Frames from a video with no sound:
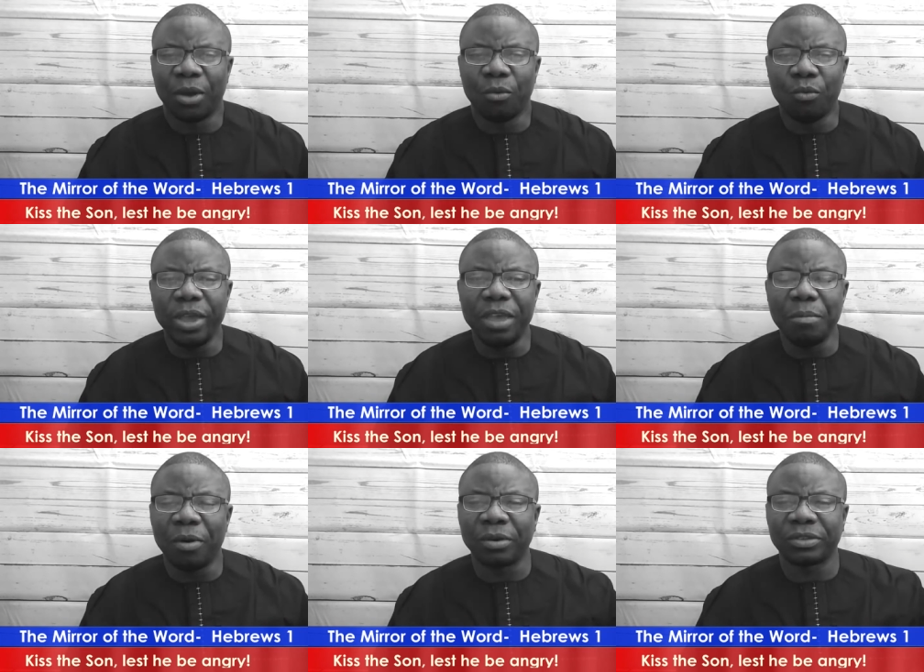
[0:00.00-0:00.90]
We
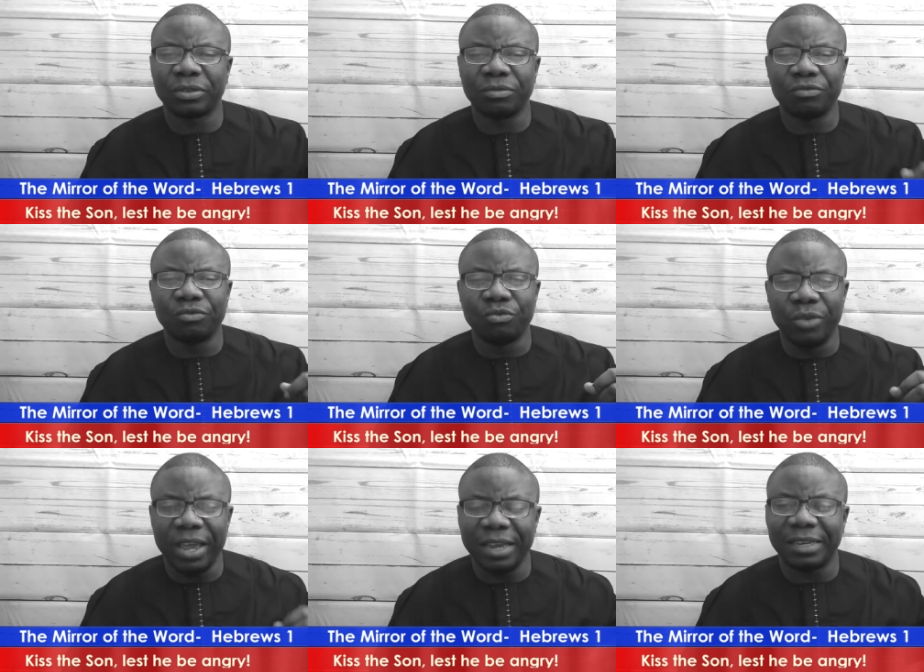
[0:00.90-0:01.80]
must
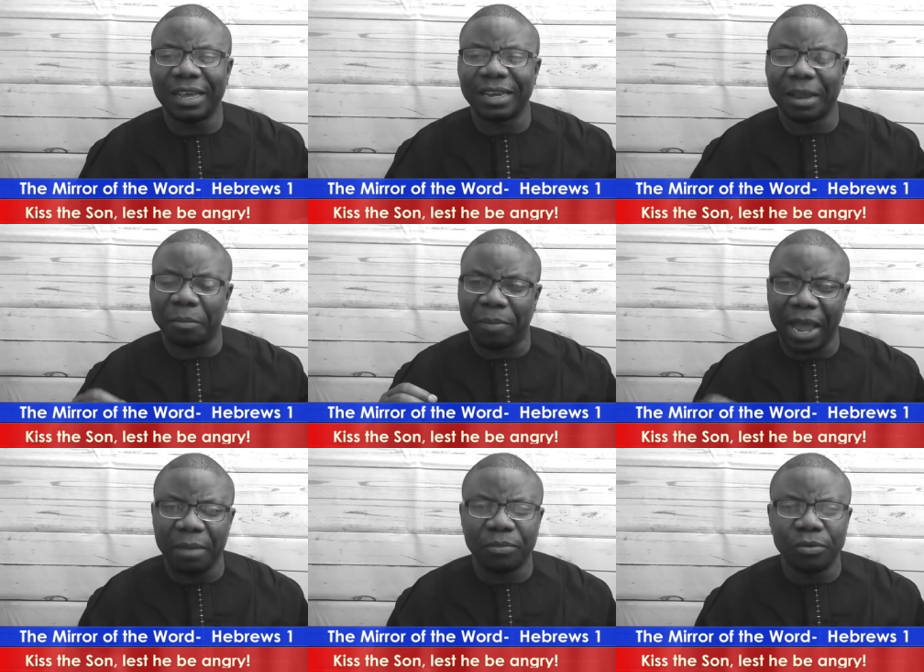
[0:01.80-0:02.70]
read the
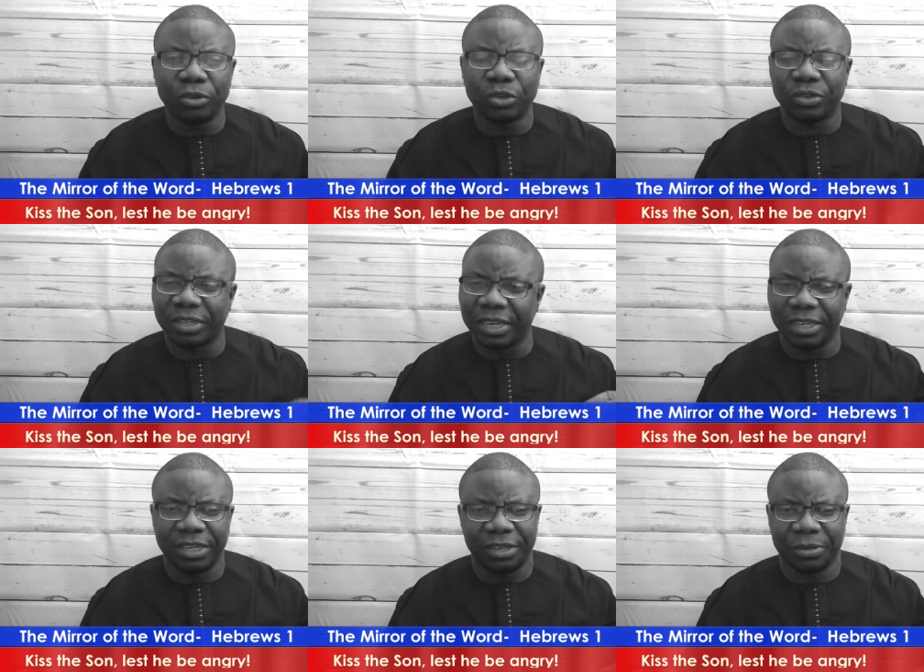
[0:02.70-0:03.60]
Bible to see
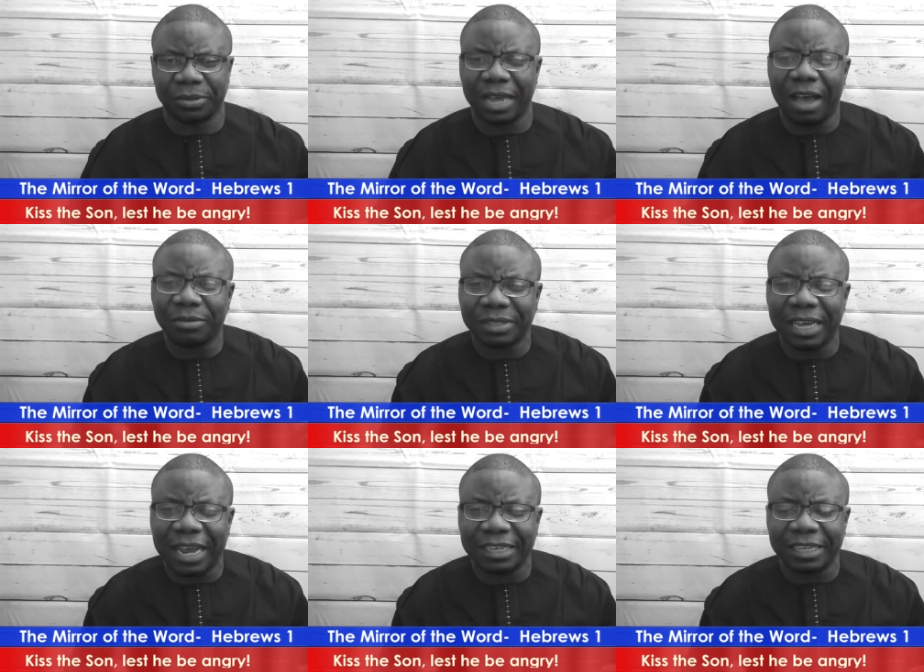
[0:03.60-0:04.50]
Jesus. I'll
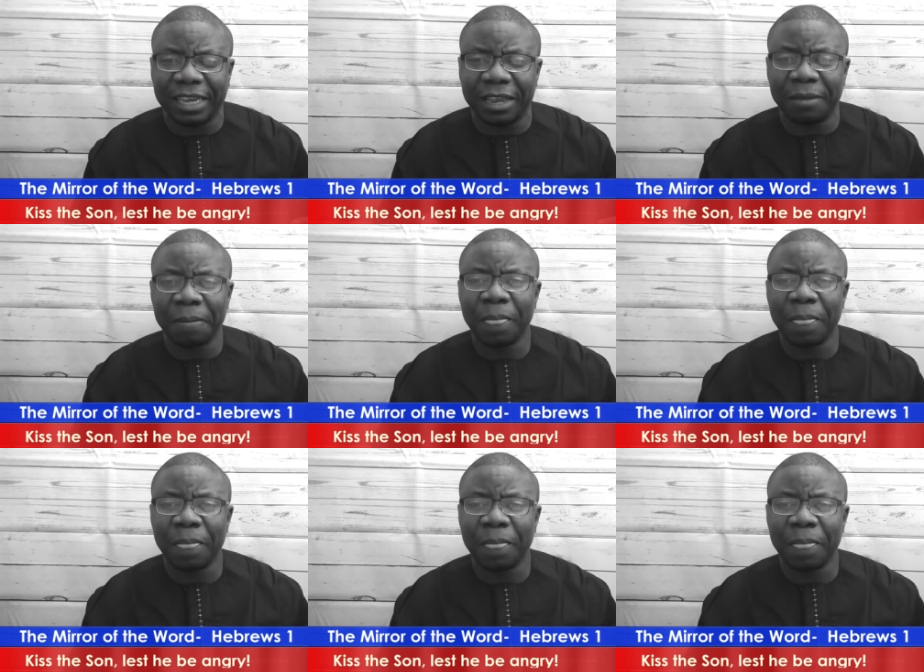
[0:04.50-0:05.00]
say that again.